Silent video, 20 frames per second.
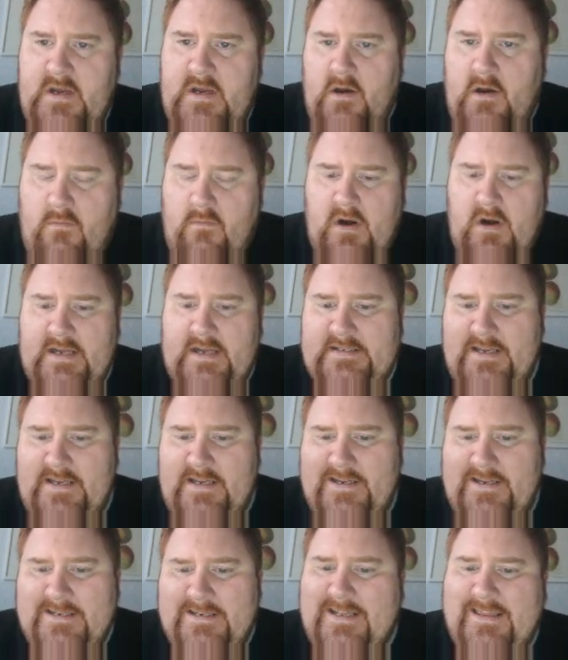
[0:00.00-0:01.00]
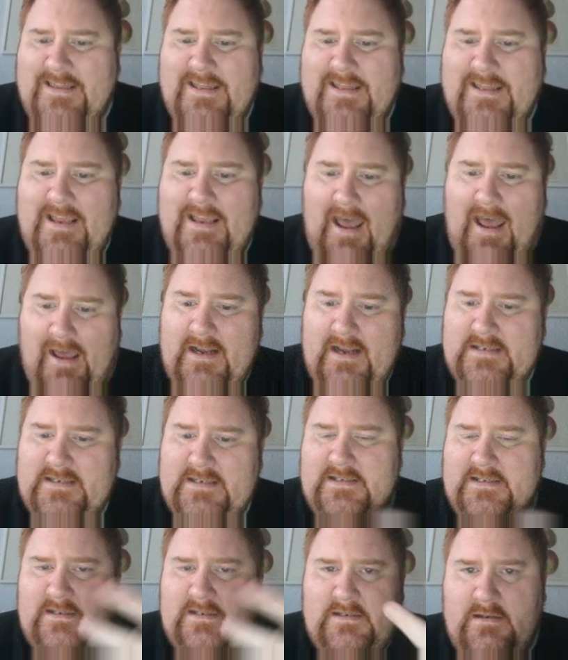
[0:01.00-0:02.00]
What I see is that the
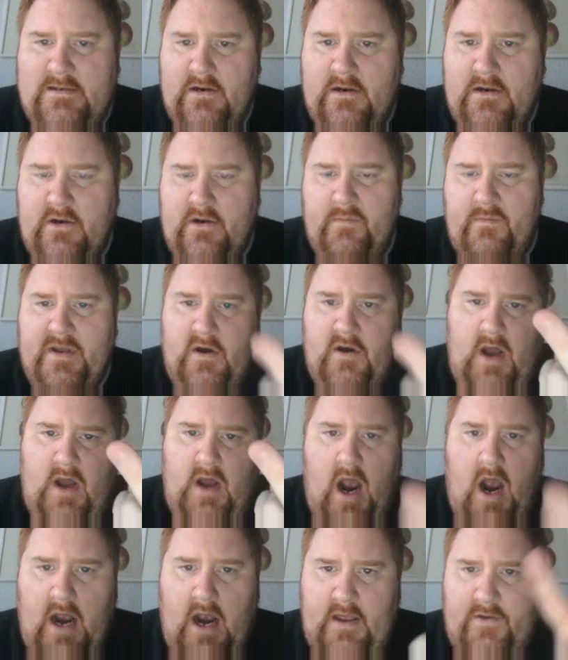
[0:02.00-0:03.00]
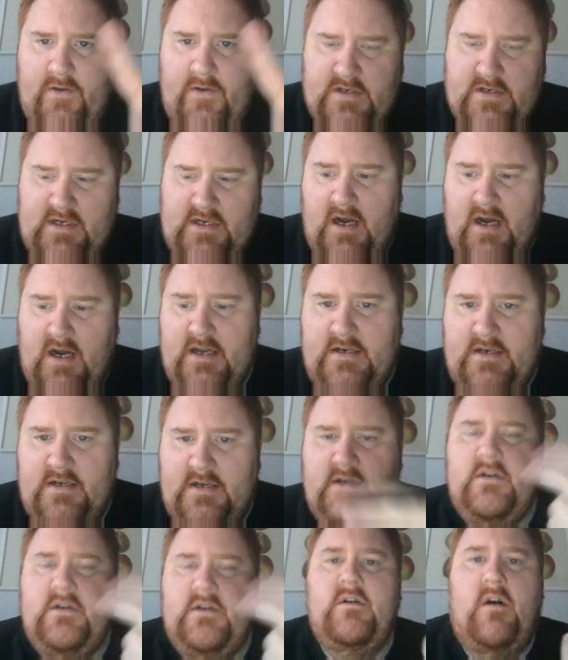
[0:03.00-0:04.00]
x could be on either side
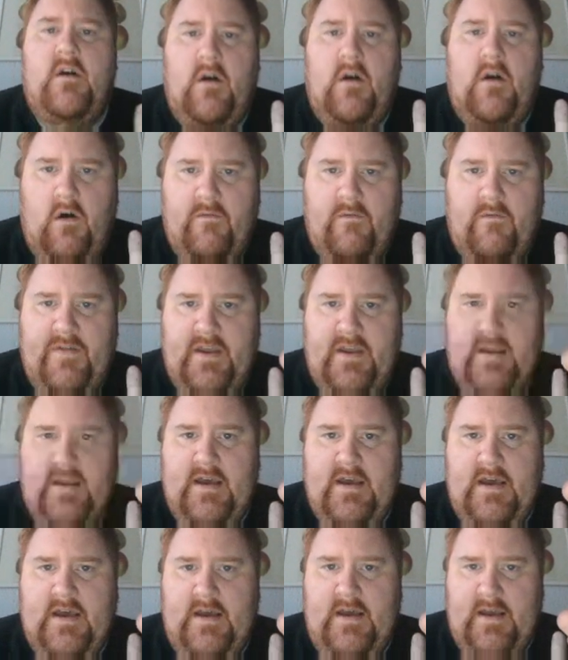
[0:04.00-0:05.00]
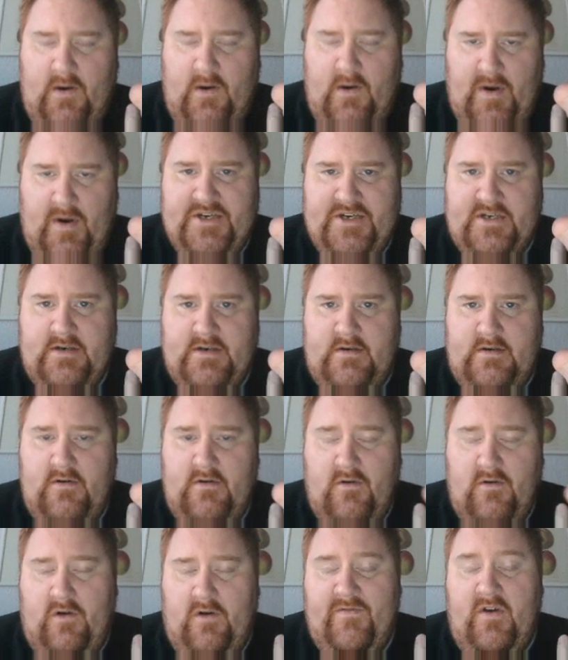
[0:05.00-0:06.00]
of the equation,
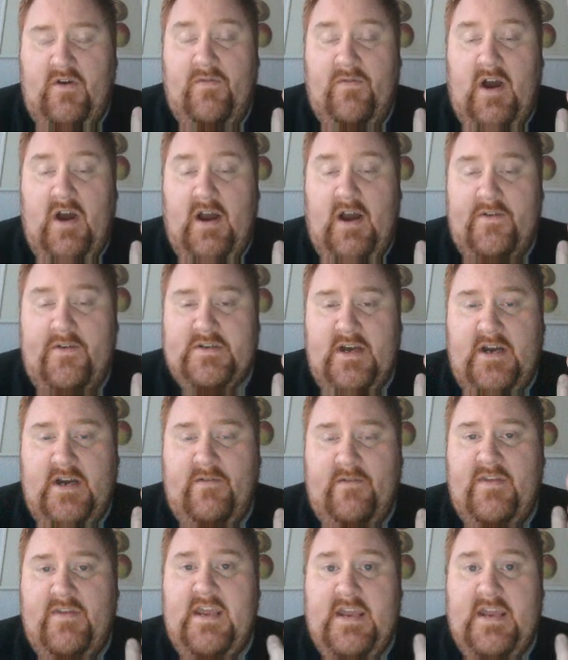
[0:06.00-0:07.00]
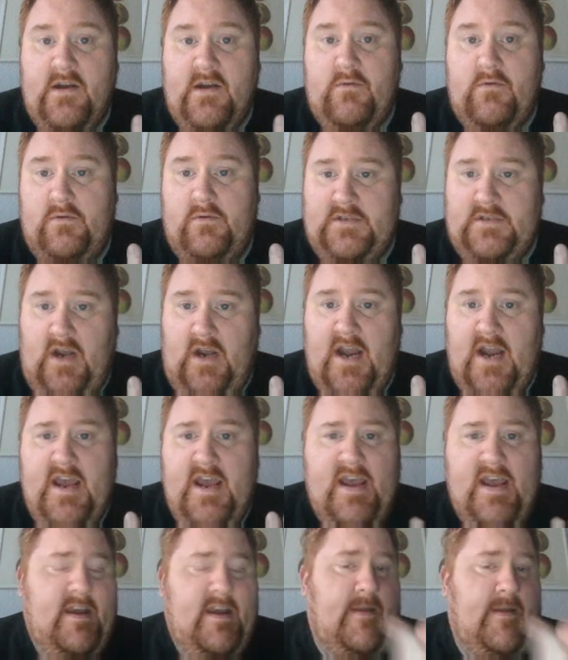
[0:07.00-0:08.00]
or on either side of the equal sign,
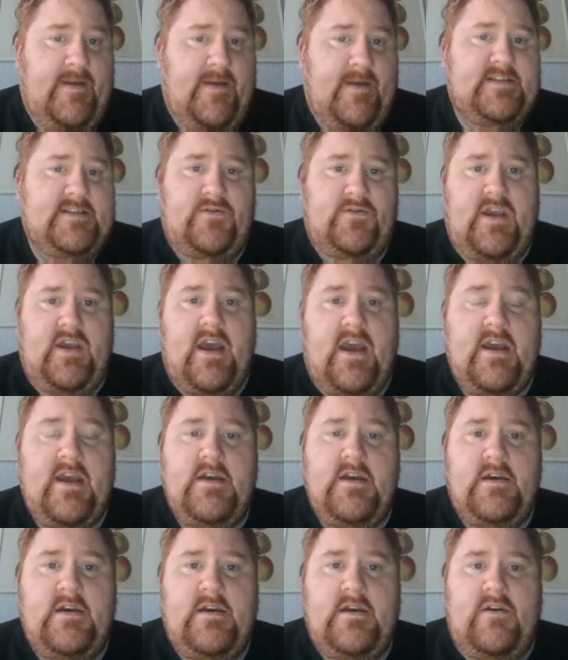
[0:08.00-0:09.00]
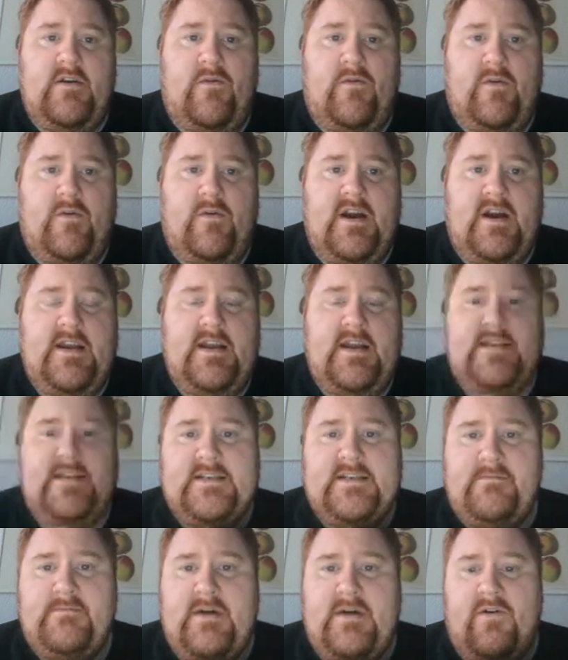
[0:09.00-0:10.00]
and that's okay. Right? It
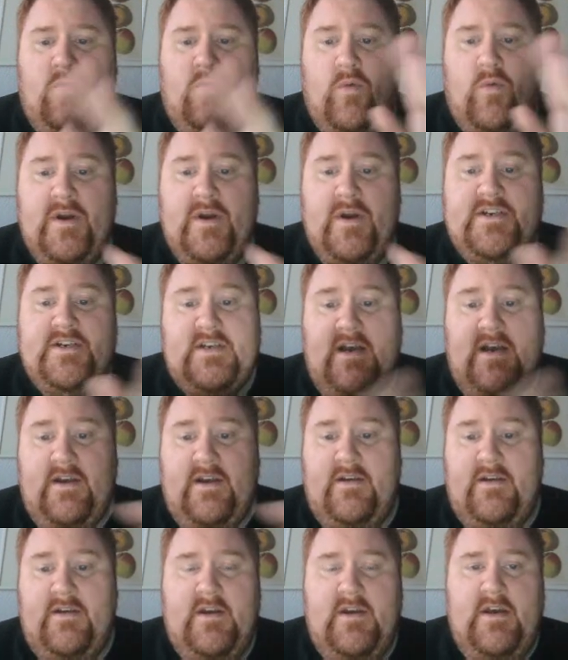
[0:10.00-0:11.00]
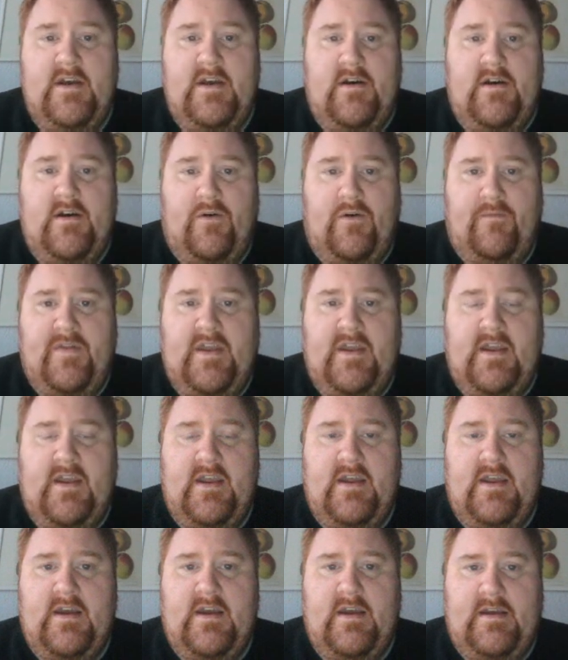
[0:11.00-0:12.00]
doesn't matter which side of
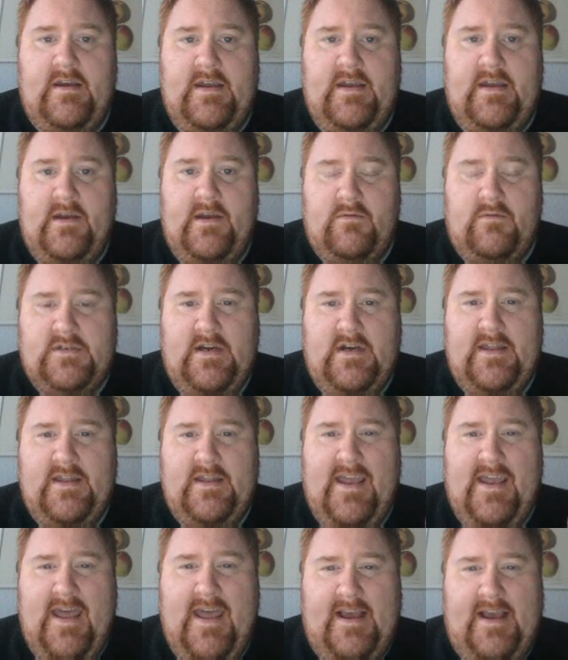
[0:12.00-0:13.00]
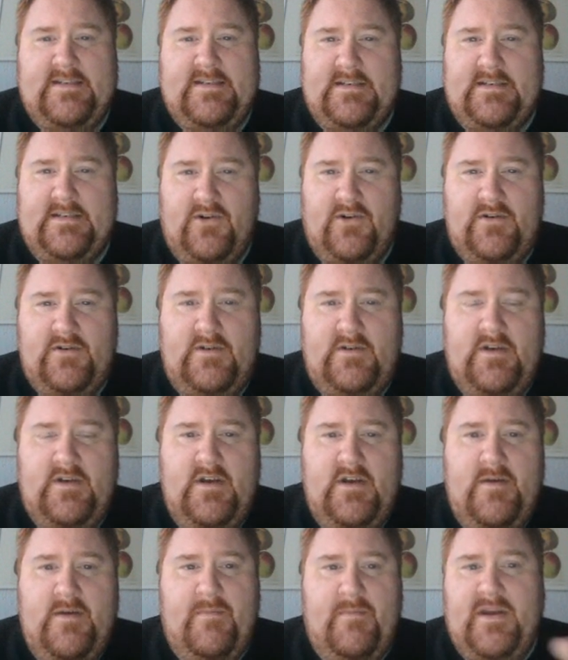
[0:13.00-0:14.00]
the equal sign the x is on,
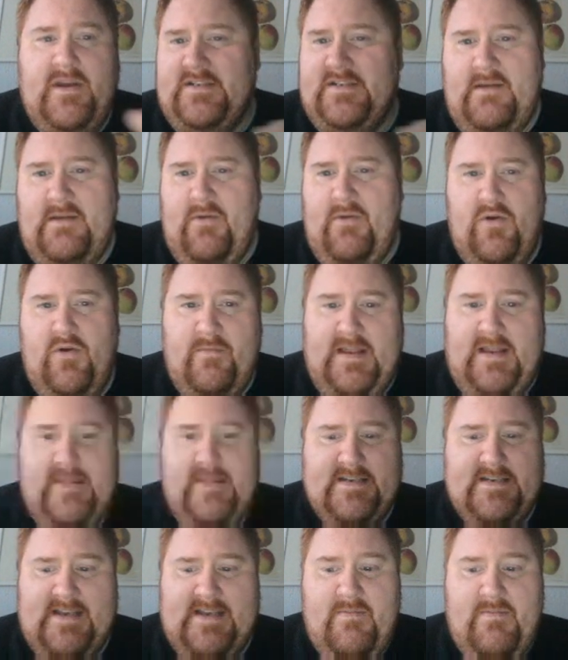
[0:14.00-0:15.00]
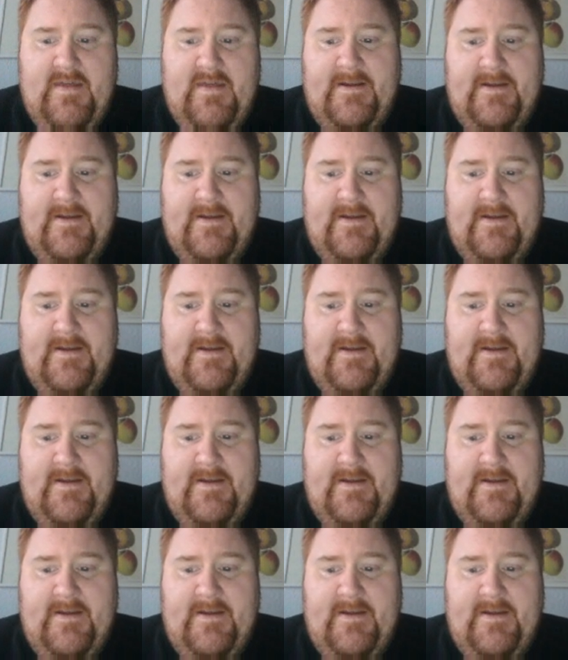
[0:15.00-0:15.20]
because they both mean the same thing.